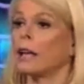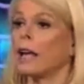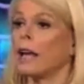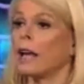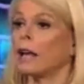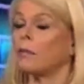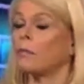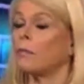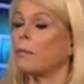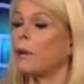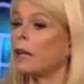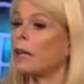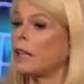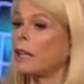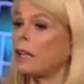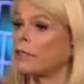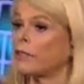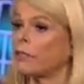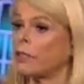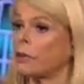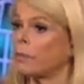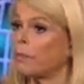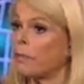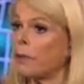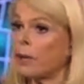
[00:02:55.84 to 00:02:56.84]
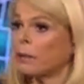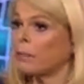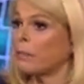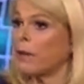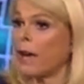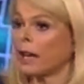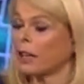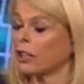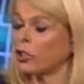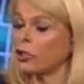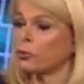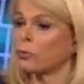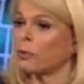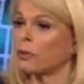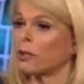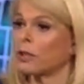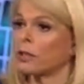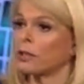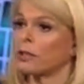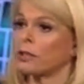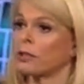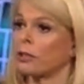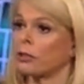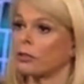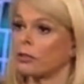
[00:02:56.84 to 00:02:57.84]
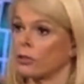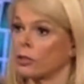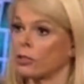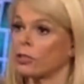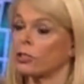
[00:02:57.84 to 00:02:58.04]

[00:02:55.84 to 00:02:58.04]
many of the big management consultants